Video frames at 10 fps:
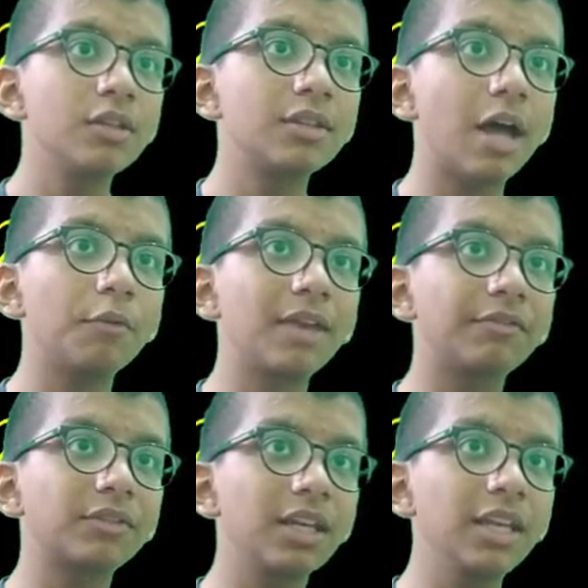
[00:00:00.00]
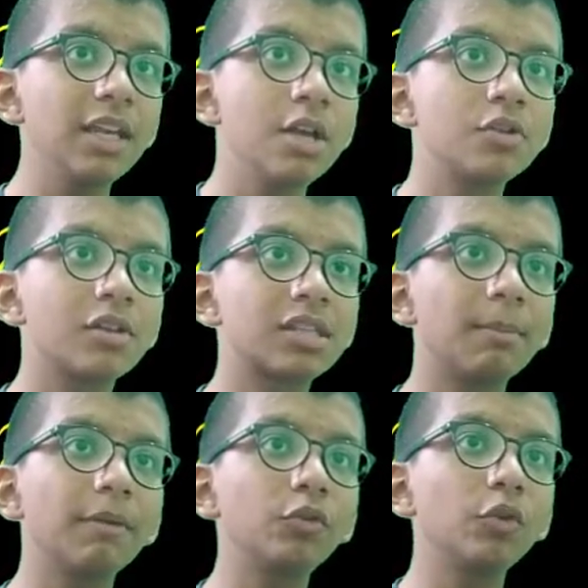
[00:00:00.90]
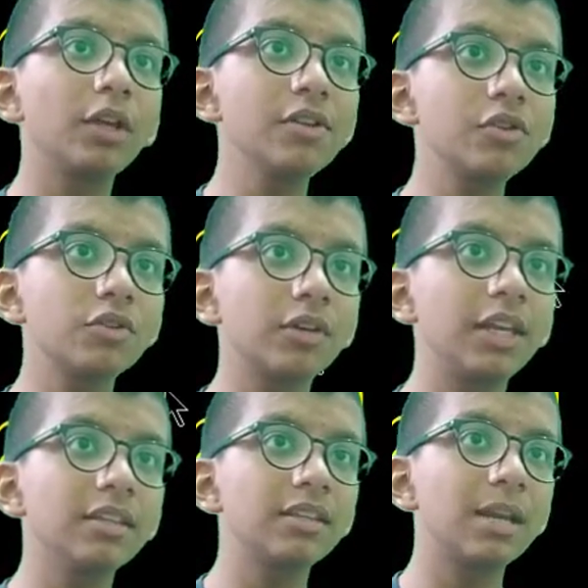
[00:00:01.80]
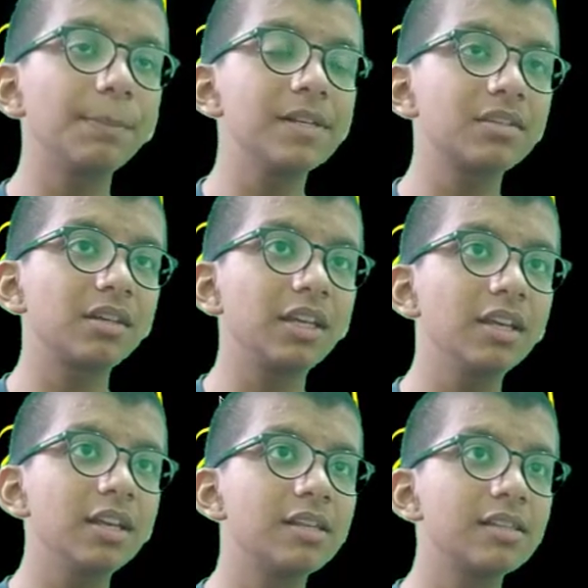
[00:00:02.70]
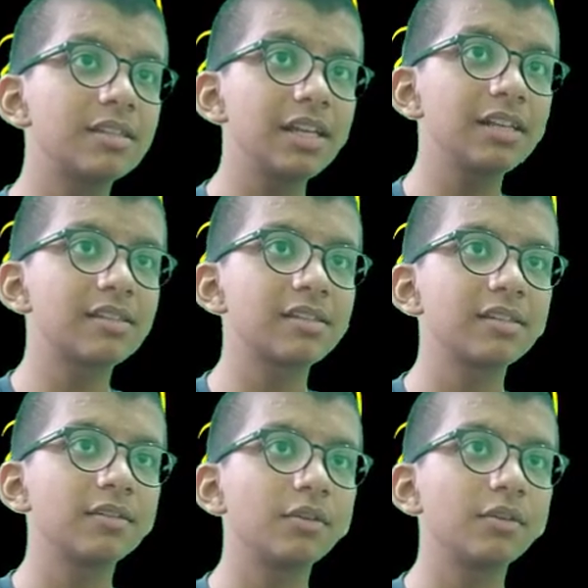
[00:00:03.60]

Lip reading: Now we have 3. So sum of 2 equals to 3. 3 plus 3, 6.